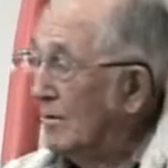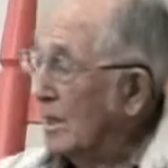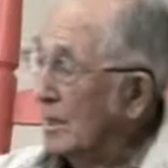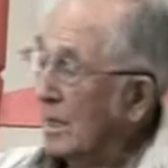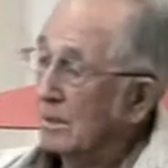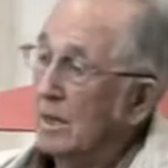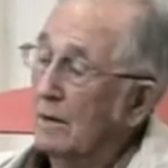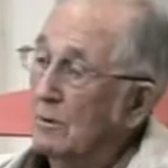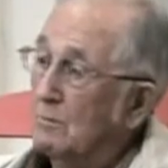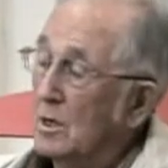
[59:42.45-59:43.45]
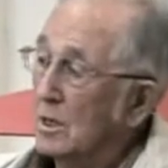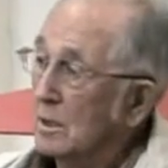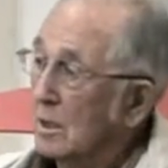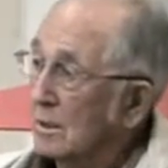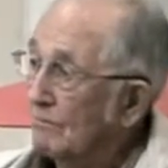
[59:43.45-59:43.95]
And that, that would be
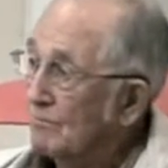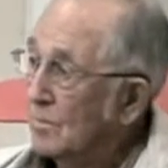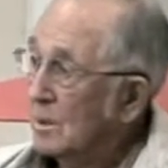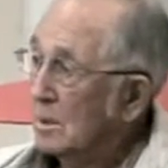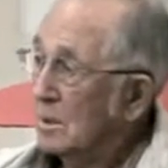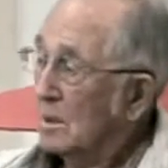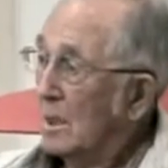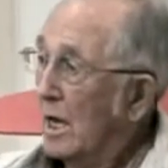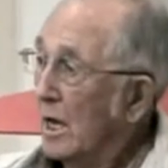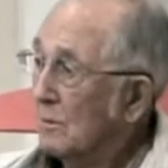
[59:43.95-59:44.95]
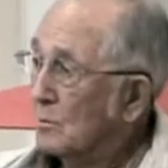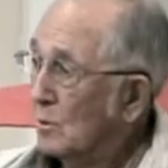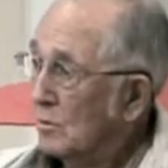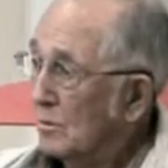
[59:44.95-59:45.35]
in um, April,